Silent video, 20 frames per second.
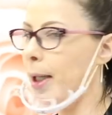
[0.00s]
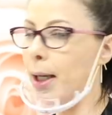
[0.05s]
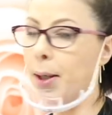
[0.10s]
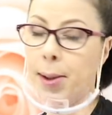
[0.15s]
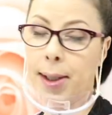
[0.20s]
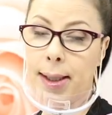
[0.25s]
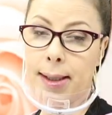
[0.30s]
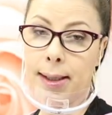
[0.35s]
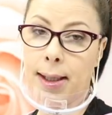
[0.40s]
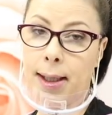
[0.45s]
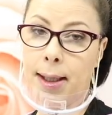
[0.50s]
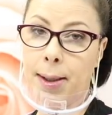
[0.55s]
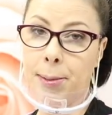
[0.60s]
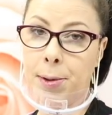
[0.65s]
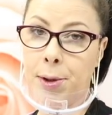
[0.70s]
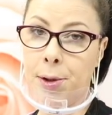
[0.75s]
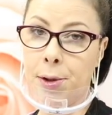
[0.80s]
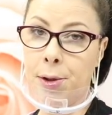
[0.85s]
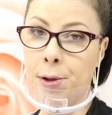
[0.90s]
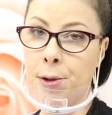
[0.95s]
Now it's
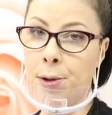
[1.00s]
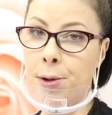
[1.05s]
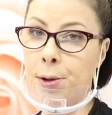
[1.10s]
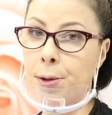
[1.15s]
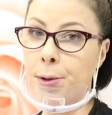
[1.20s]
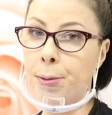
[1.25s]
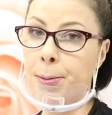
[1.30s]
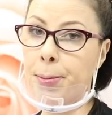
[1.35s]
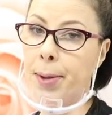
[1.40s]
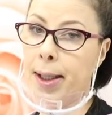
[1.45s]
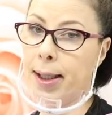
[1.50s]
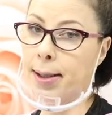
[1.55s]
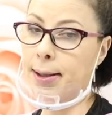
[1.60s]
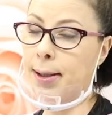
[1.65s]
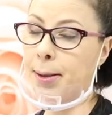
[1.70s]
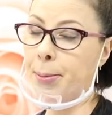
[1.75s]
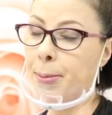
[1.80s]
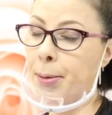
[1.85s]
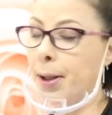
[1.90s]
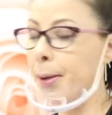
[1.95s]
time to mix
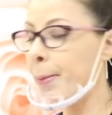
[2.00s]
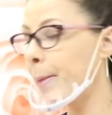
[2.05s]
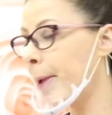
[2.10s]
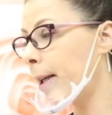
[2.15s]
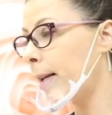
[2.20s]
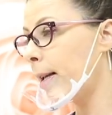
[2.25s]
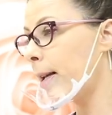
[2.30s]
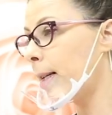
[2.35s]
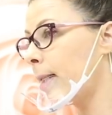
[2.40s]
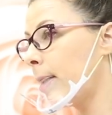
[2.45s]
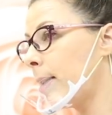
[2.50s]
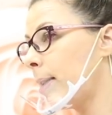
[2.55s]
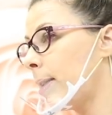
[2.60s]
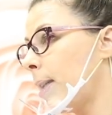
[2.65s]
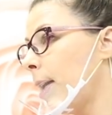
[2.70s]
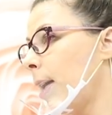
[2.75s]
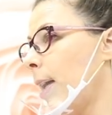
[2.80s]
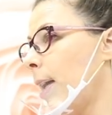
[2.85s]
the pigment,